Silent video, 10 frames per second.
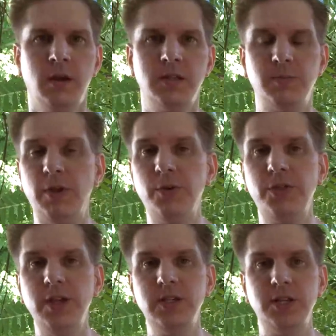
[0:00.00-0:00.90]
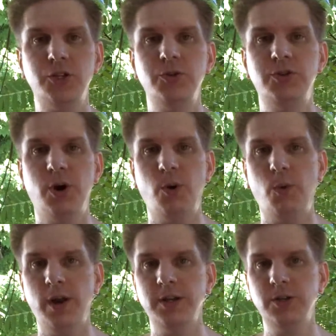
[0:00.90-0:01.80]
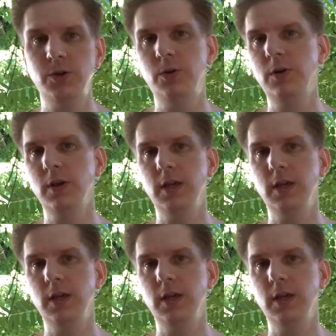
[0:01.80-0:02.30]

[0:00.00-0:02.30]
Some other things that you don't want to do